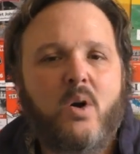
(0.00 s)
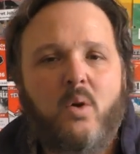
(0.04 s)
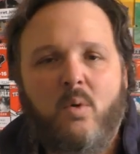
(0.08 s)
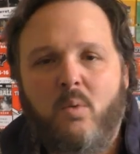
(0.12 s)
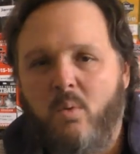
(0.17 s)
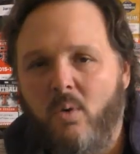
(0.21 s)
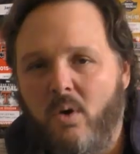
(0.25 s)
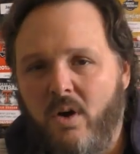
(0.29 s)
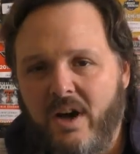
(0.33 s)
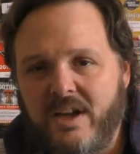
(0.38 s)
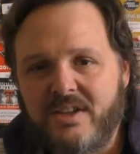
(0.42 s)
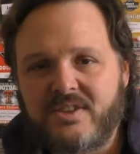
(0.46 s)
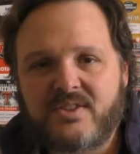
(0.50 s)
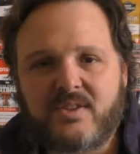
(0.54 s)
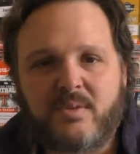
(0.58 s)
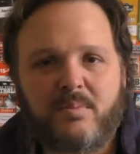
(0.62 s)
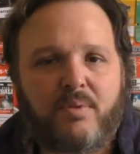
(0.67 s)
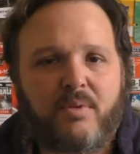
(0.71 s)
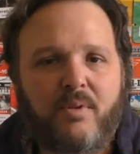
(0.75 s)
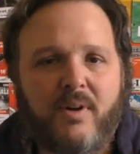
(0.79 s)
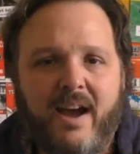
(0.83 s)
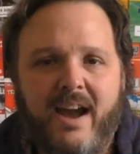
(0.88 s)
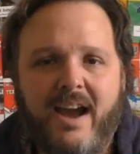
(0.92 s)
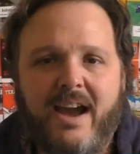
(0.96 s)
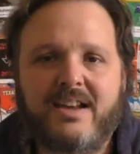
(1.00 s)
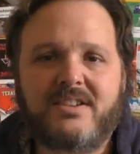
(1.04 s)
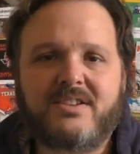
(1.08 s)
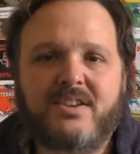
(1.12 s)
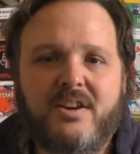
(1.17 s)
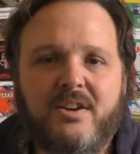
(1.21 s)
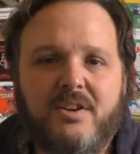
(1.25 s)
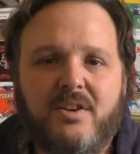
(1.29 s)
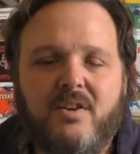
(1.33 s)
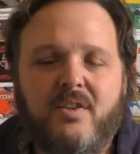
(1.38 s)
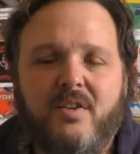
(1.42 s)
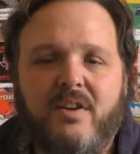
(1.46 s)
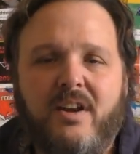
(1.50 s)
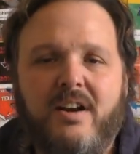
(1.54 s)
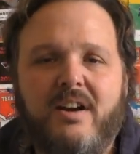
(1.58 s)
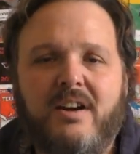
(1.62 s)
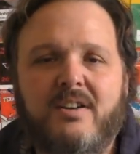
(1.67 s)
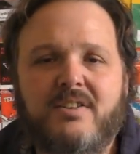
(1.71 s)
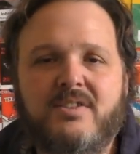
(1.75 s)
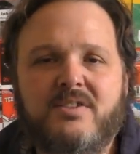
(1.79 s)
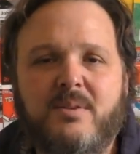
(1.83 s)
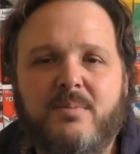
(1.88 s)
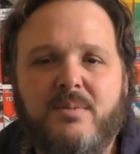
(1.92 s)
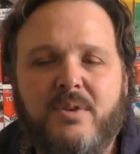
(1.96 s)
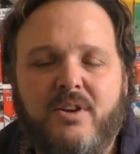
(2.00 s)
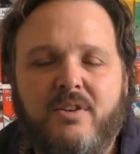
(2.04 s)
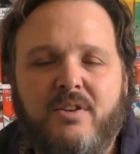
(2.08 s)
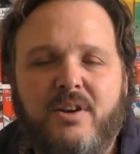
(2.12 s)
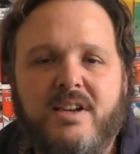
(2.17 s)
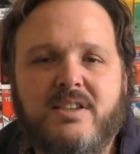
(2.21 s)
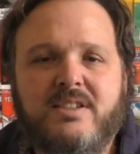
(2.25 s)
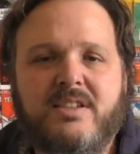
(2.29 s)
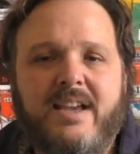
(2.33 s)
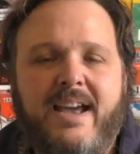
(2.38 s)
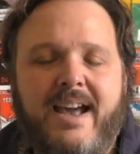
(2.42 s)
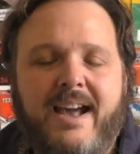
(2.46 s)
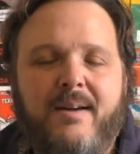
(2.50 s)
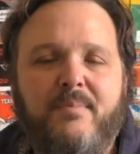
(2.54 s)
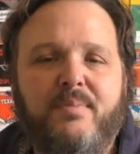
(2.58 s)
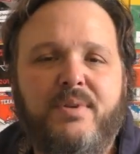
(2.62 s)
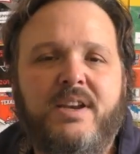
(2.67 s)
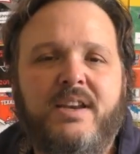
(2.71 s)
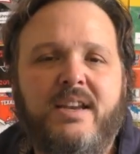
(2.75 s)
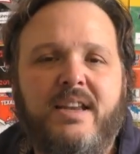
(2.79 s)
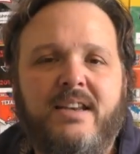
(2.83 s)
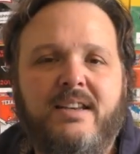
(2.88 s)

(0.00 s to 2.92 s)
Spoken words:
one surprise here or there, something crazy happened.